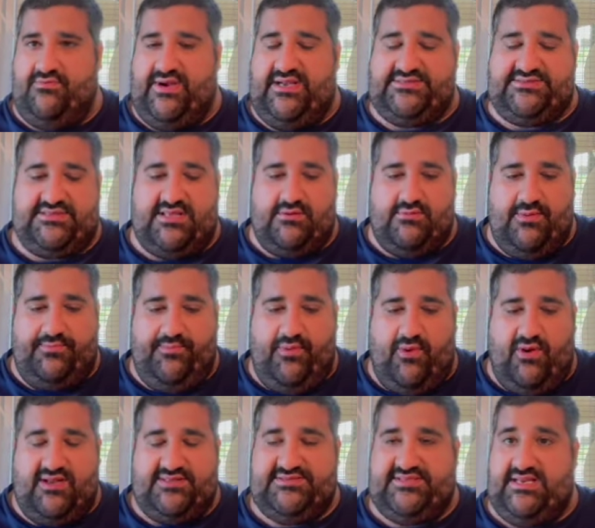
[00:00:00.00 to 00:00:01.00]
wrestling
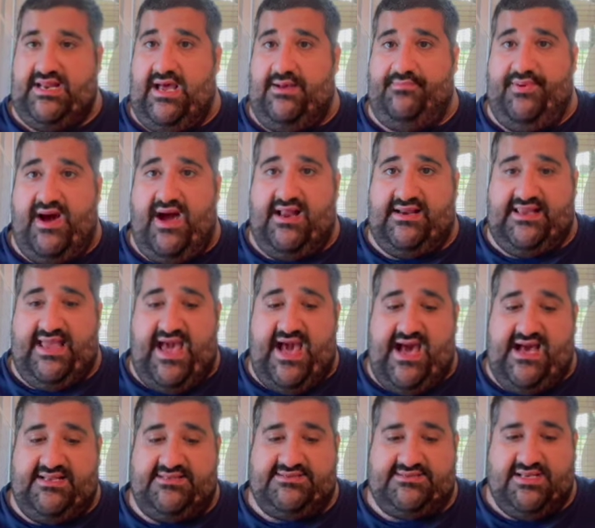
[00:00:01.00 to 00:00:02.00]
reports and on
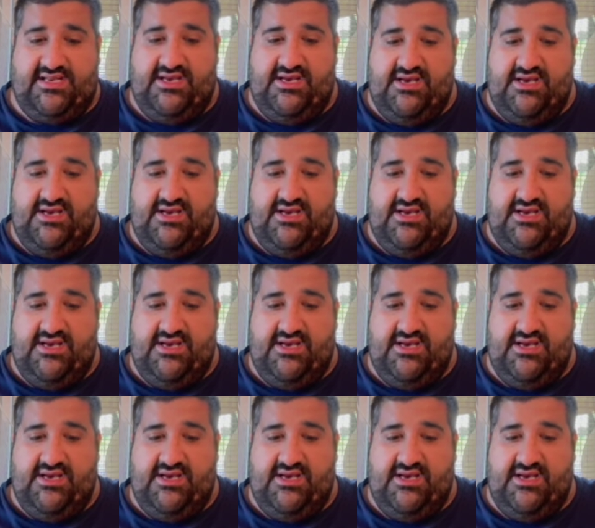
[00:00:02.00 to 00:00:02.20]
podcasts.